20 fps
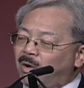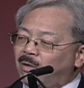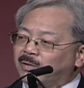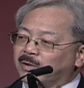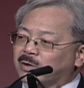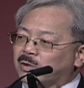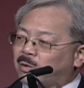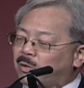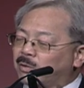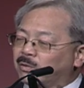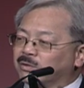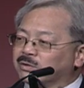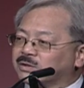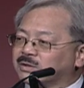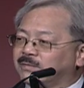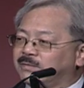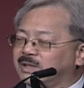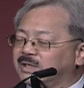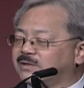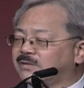the corners of
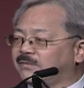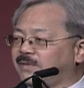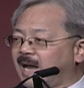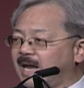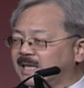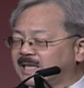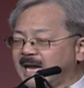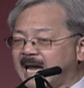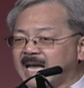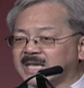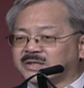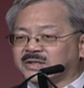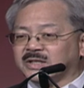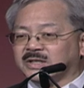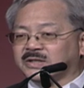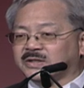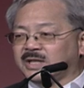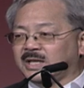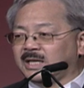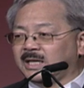this fantastic
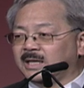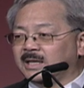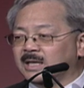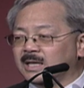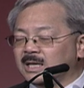city,